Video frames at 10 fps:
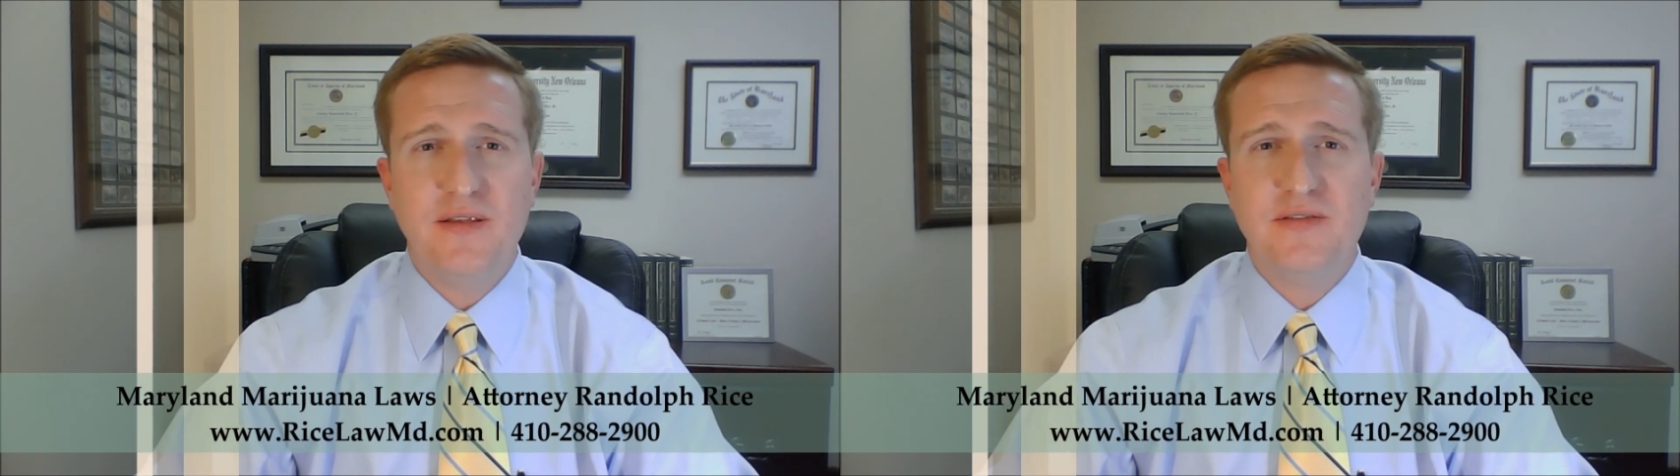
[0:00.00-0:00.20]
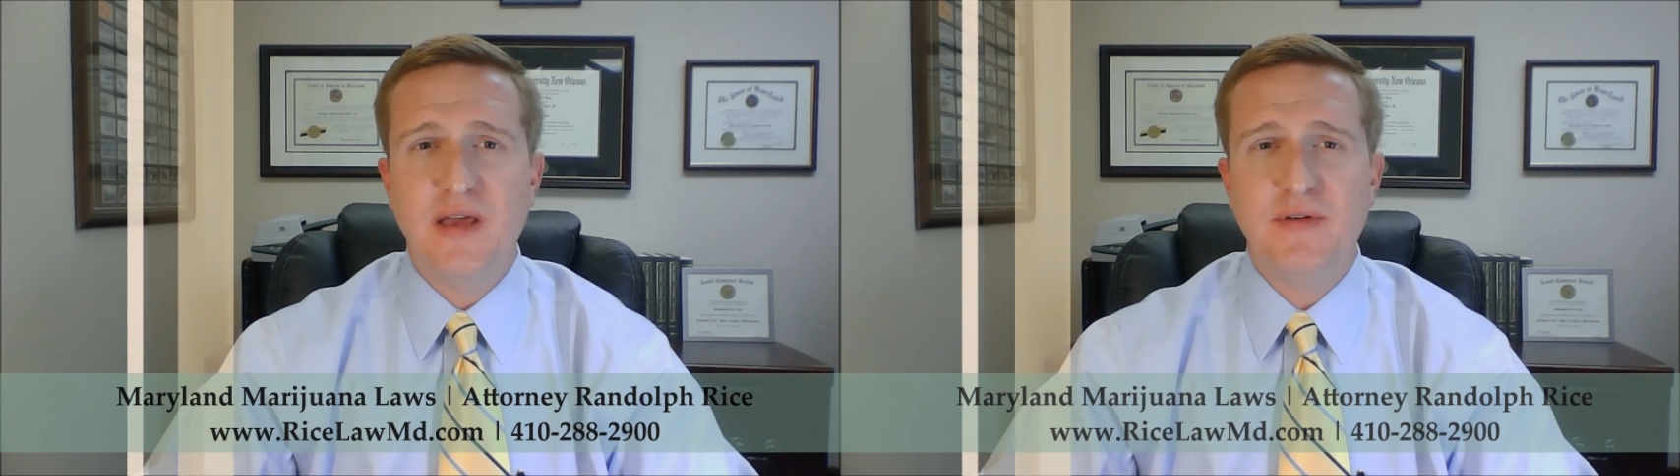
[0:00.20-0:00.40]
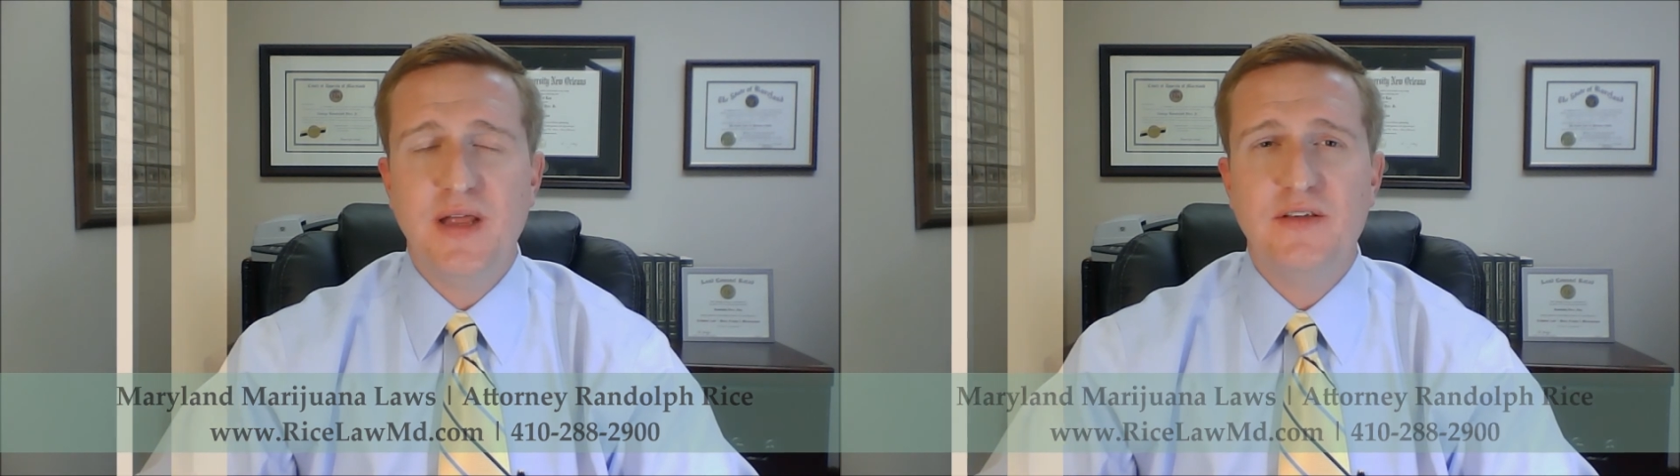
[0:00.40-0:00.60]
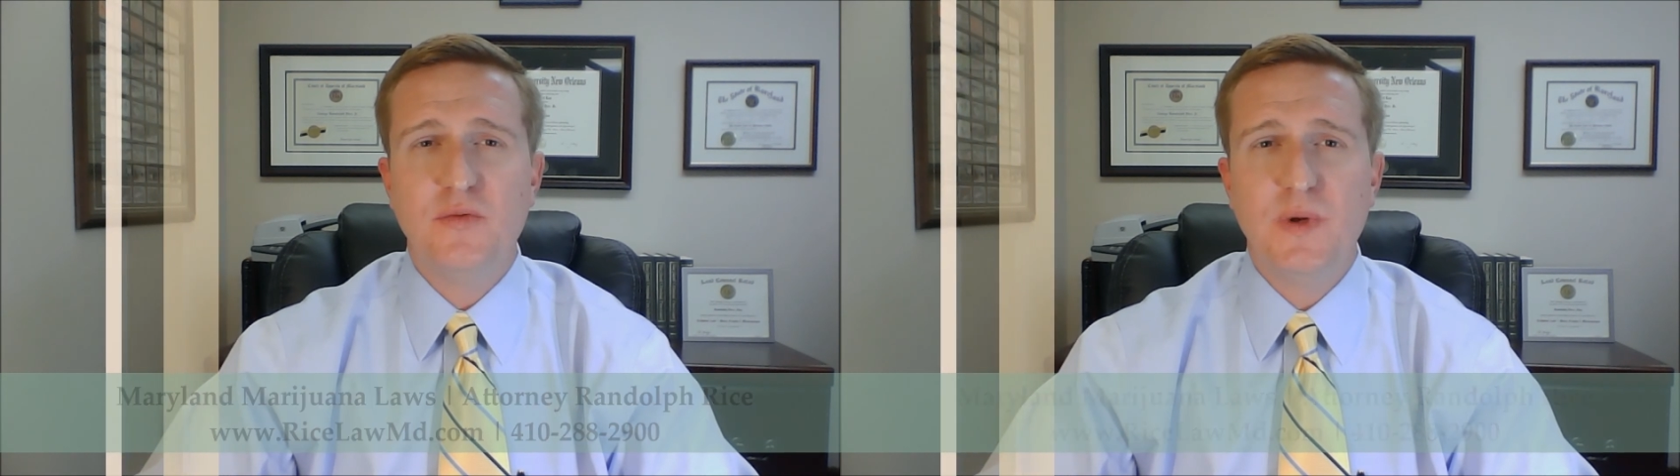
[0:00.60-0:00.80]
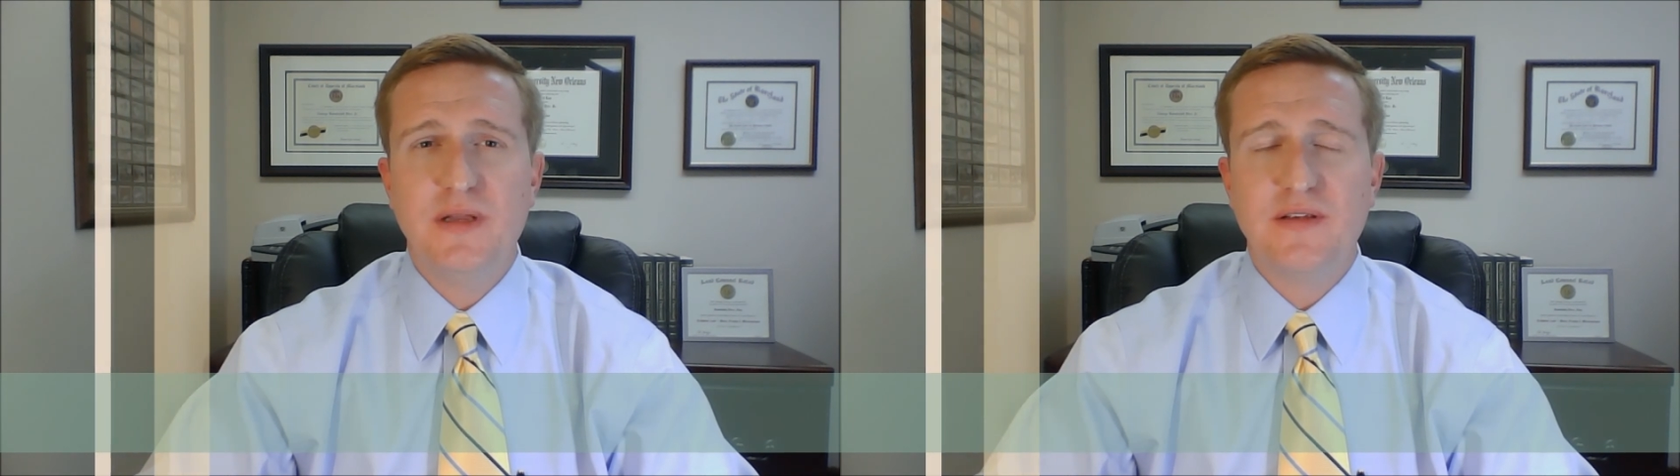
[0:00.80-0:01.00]
seven days a
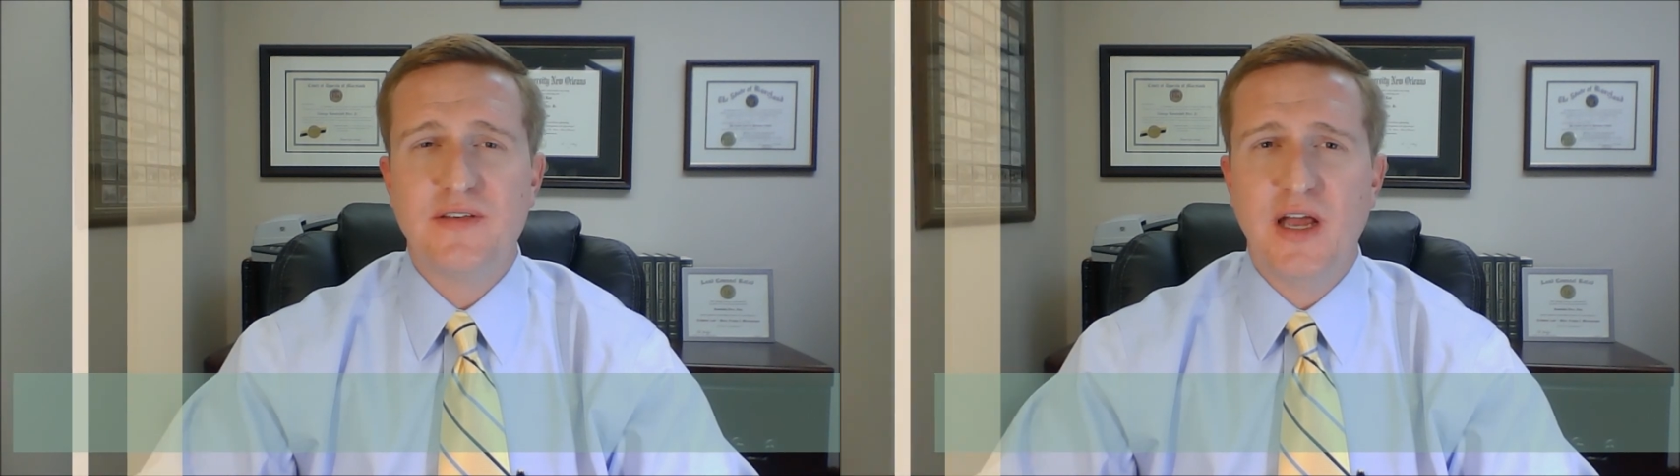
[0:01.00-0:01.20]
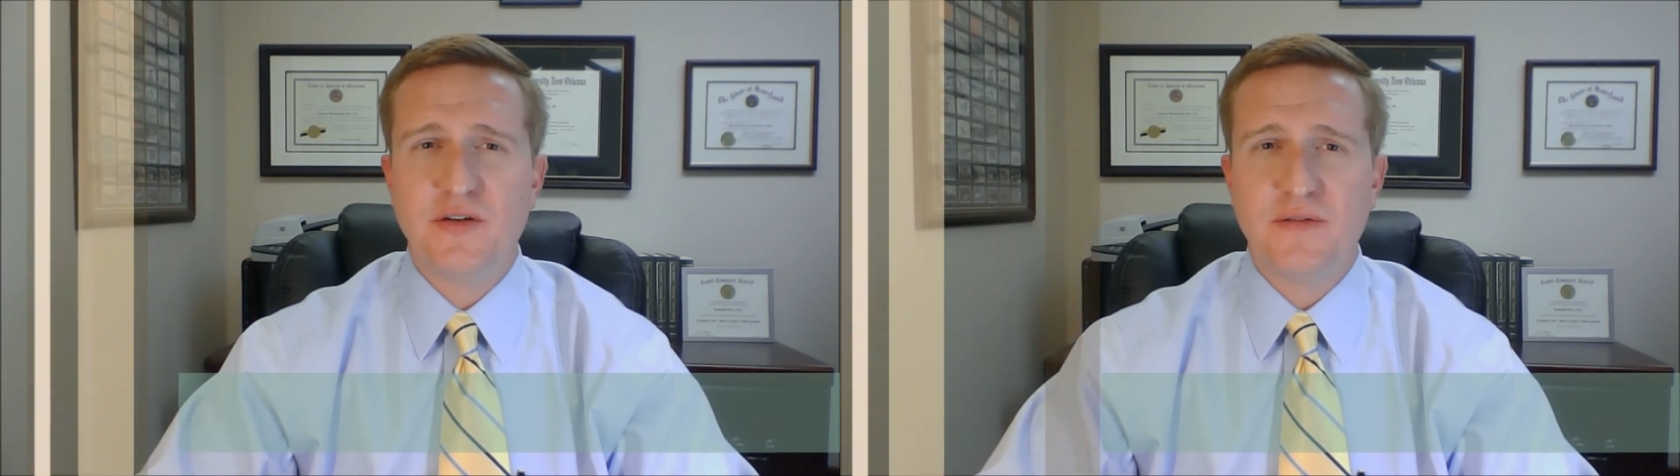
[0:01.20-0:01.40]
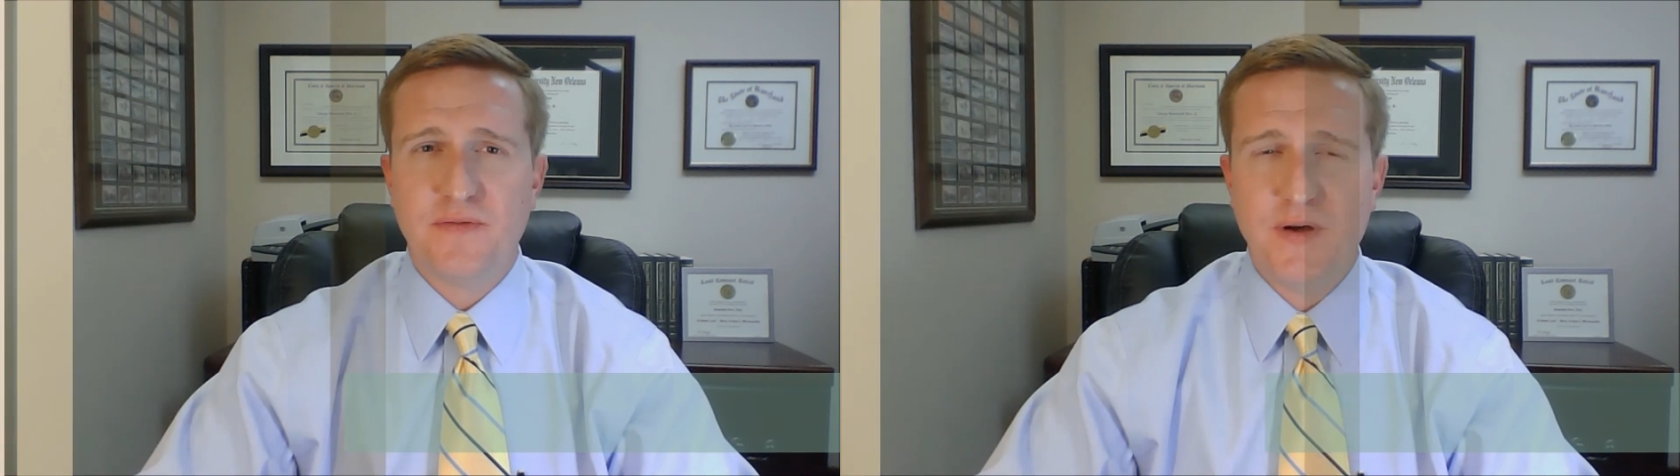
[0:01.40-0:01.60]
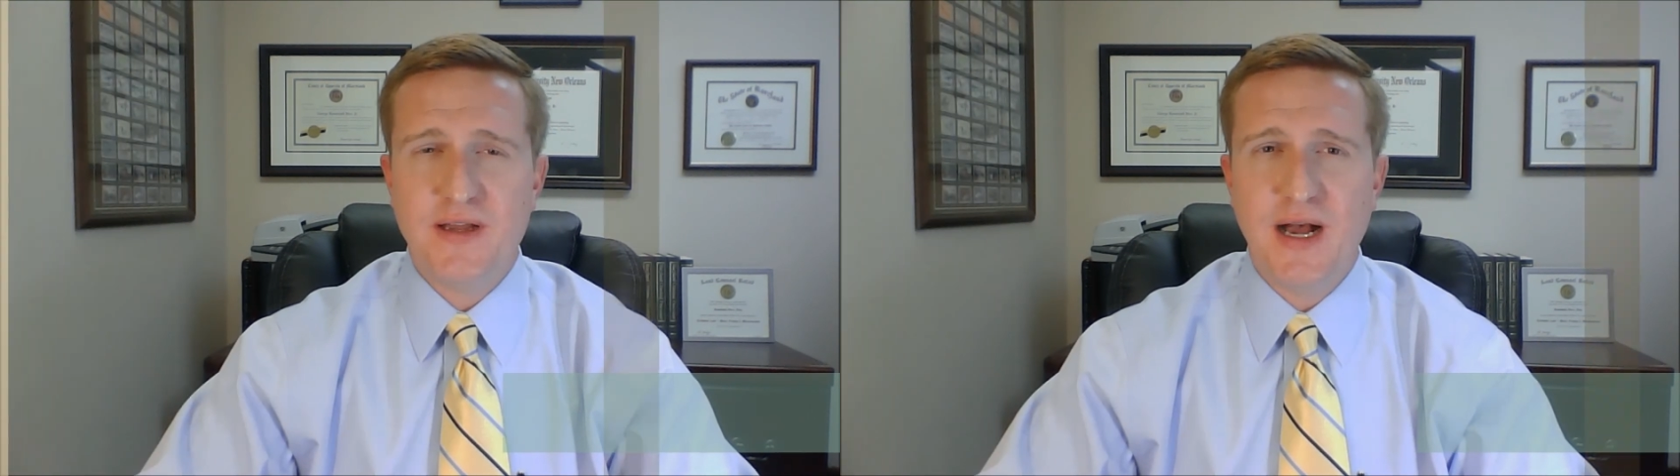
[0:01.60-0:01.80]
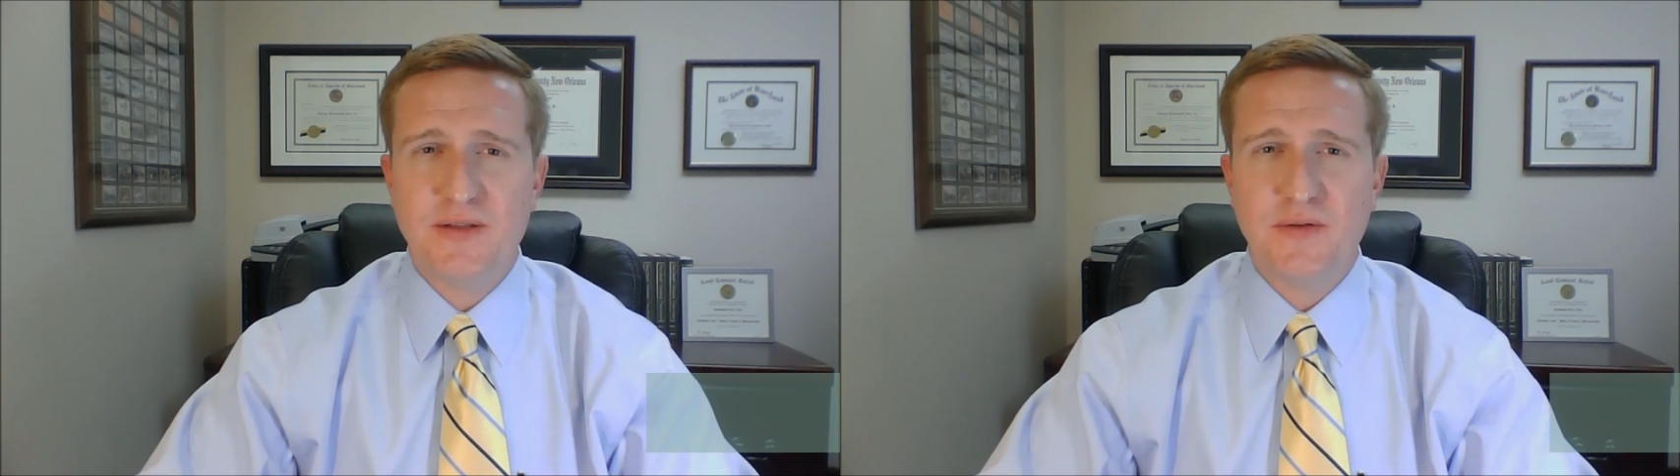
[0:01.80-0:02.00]
week to schedule a free
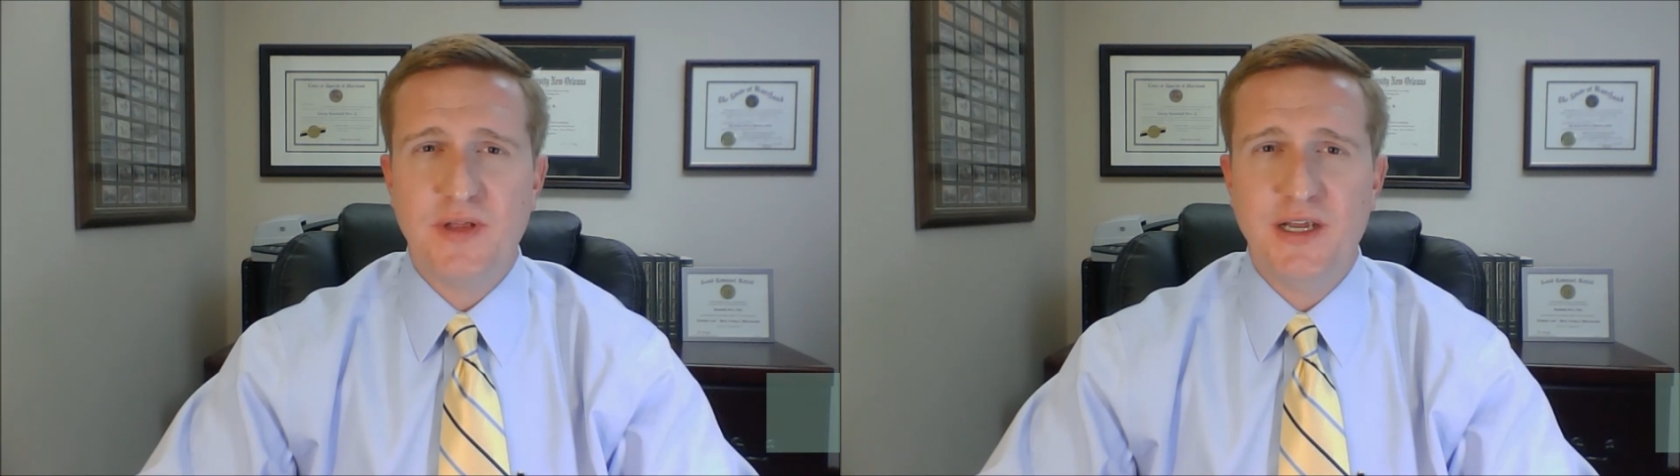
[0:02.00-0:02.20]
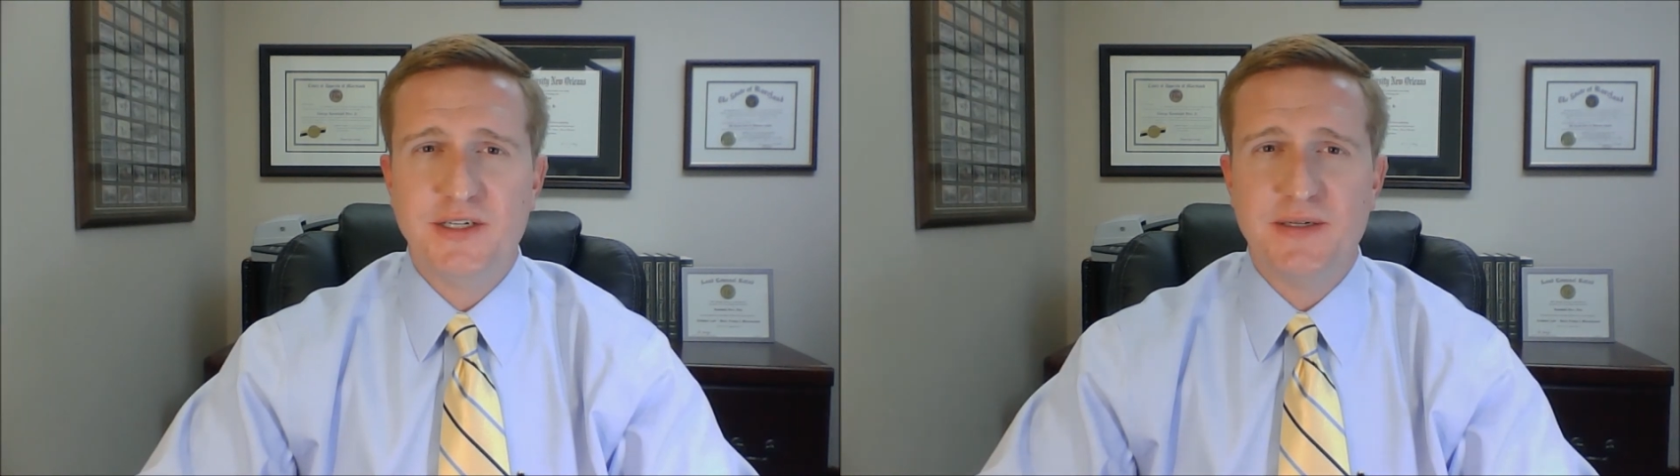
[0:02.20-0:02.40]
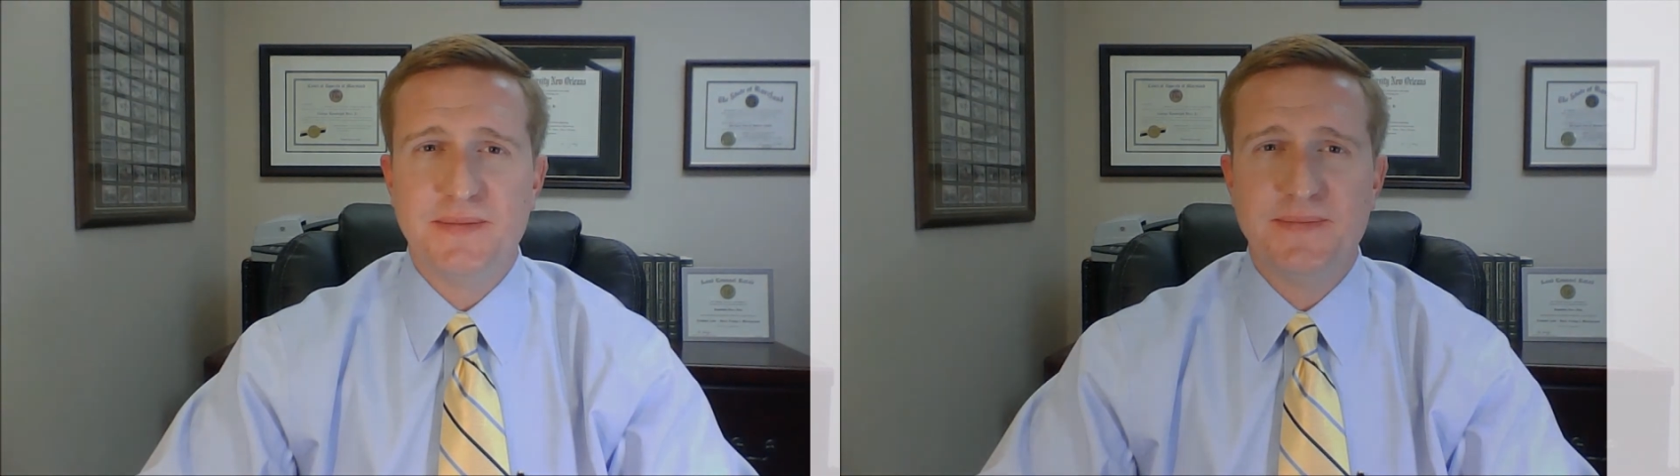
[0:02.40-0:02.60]
consultation.